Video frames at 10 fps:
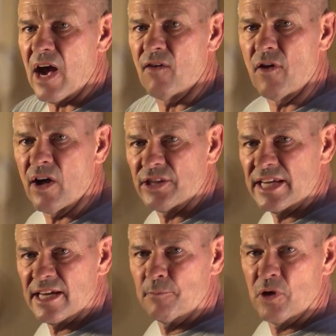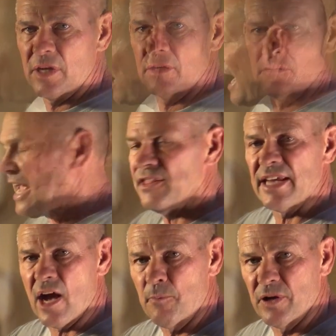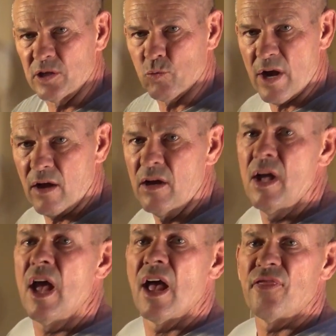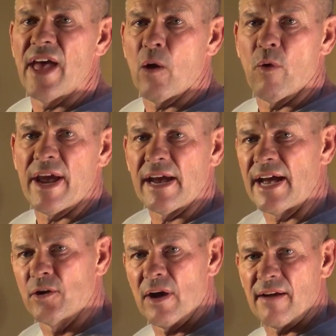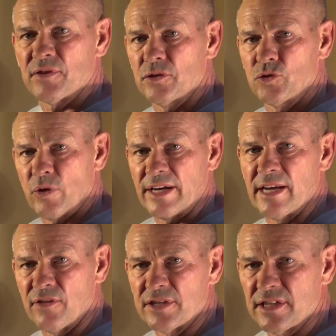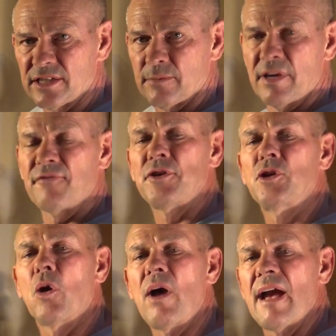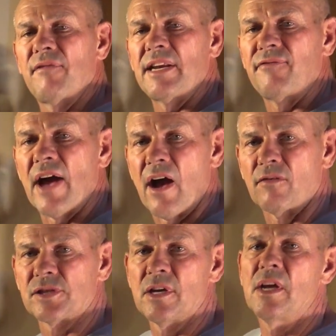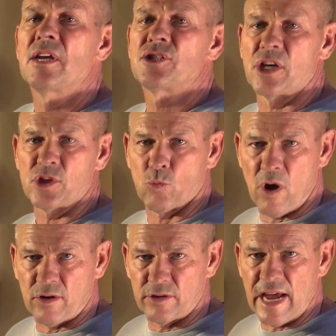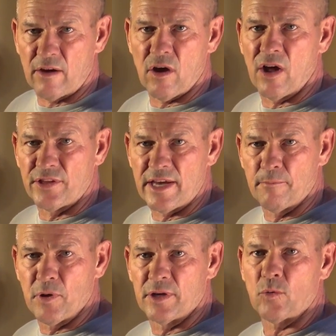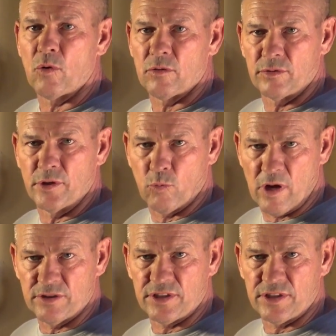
valve on the input and the output as well. That way I don't have to drain down the system. If you don't have any valves, shut your water down on the input or your well